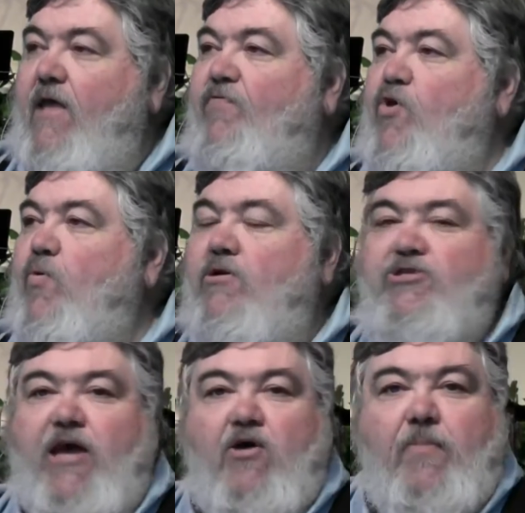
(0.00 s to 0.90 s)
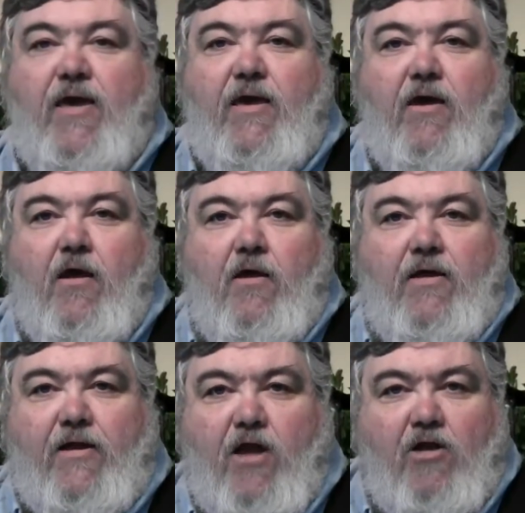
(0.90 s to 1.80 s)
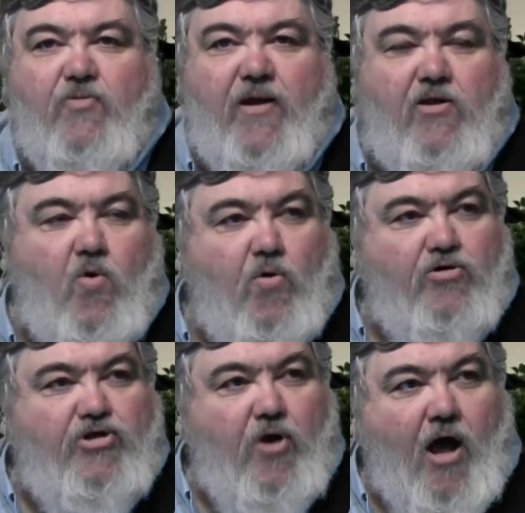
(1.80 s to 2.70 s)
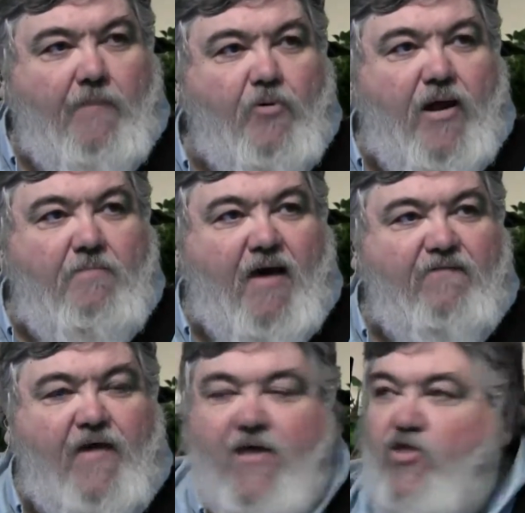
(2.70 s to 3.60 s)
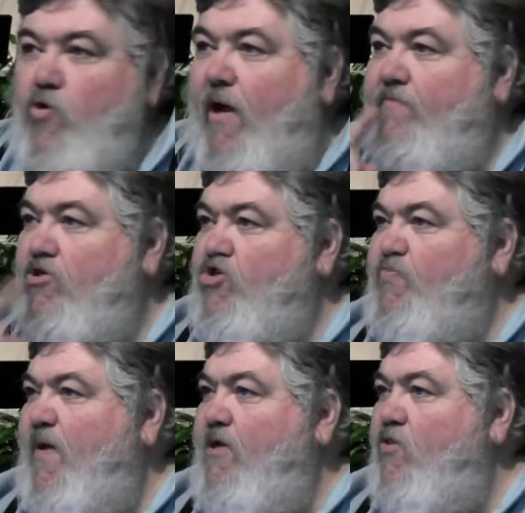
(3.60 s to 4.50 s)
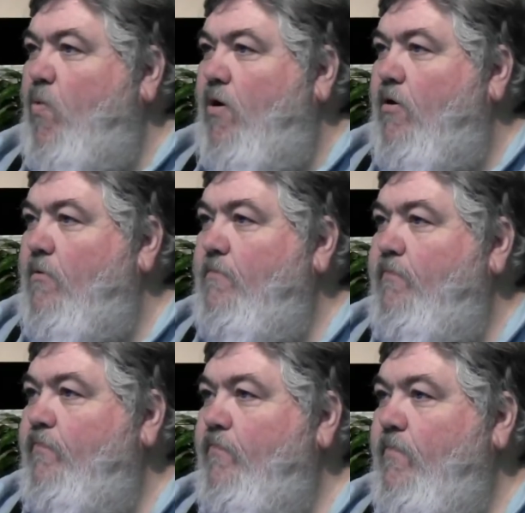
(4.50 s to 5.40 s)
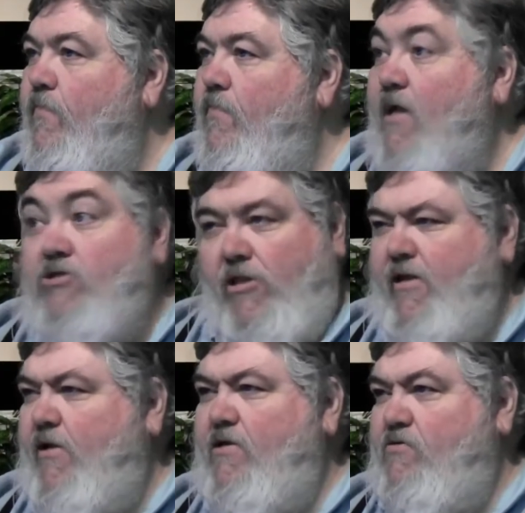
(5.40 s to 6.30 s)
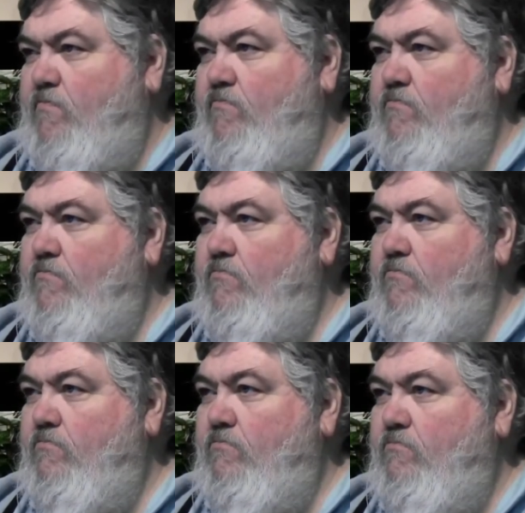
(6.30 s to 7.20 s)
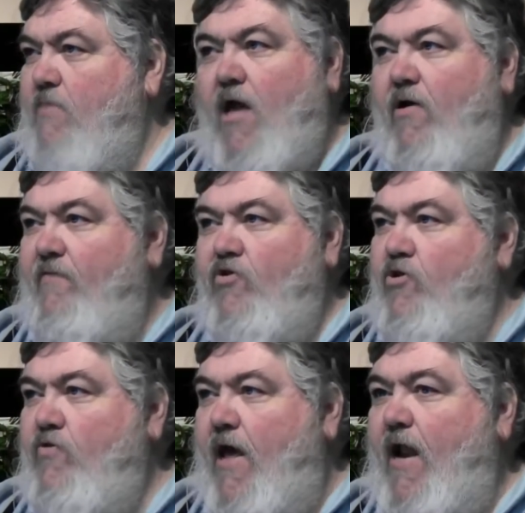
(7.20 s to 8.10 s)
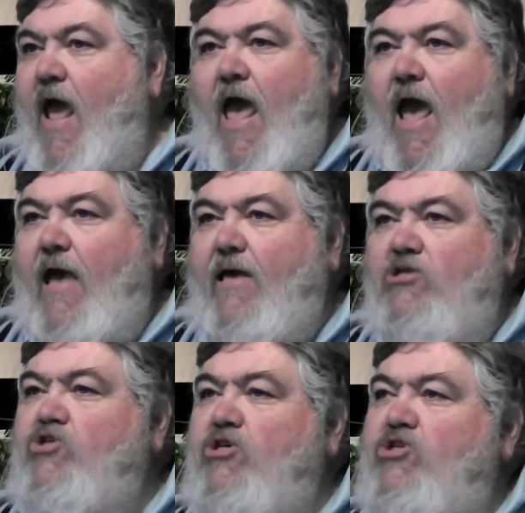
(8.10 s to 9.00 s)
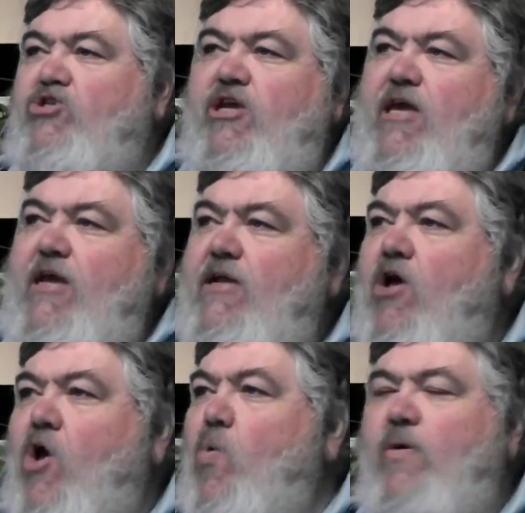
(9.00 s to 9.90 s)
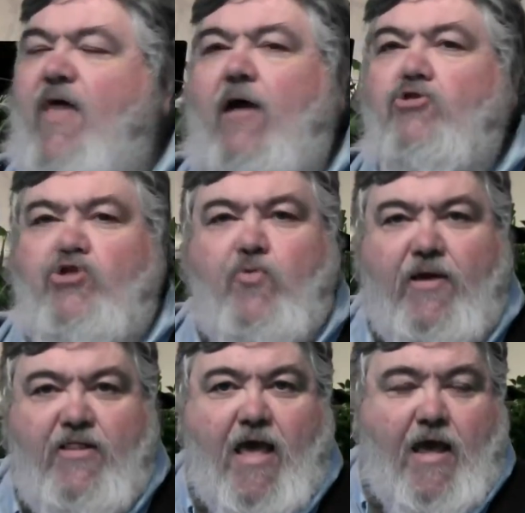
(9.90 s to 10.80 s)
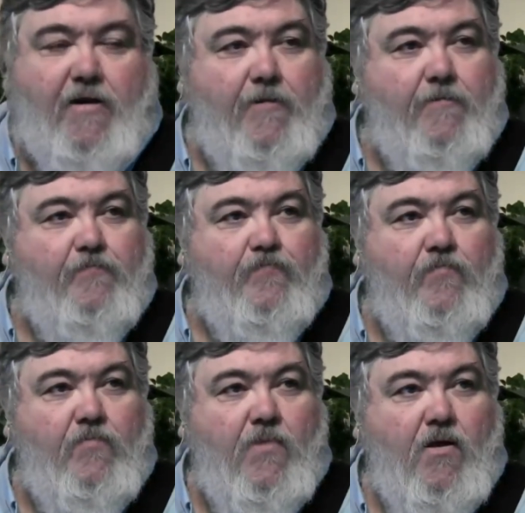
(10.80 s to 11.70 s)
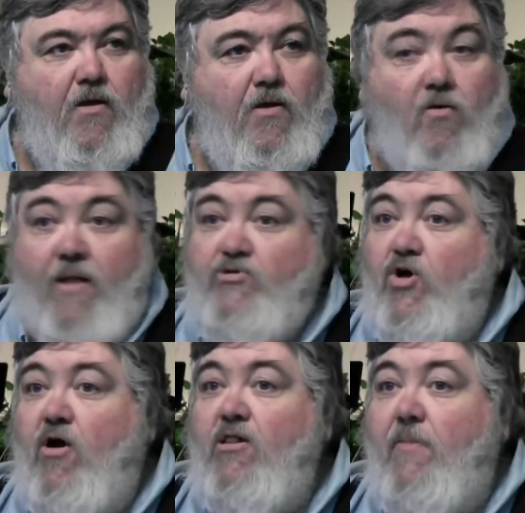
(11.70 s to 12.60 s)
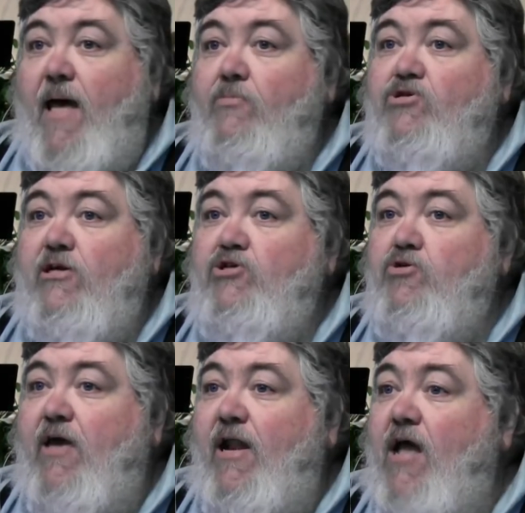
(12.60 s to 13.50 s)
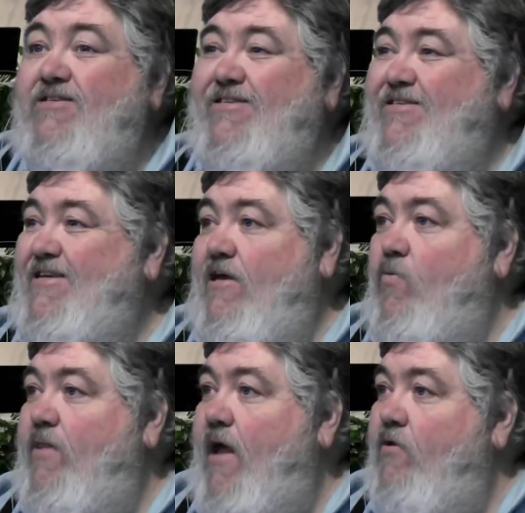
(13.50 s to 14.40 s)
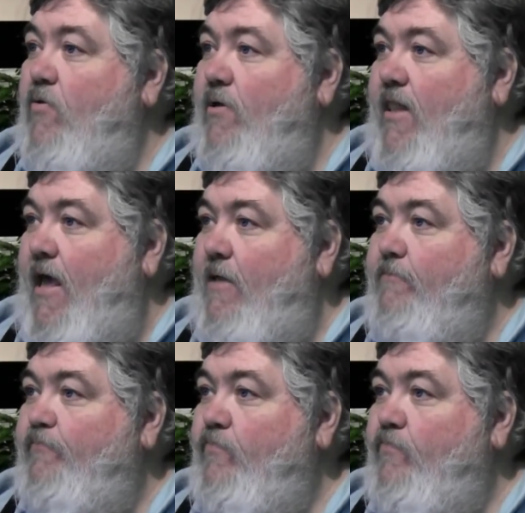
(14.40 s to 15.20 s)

If you were to tell me, now, Dr. Bill, in order to operate by faith, you have to speak the word. That's legalism. I don't have to do that. I can succeed without doing that. Well, I'm sorry, the Bible says you cannot succeed without doing that.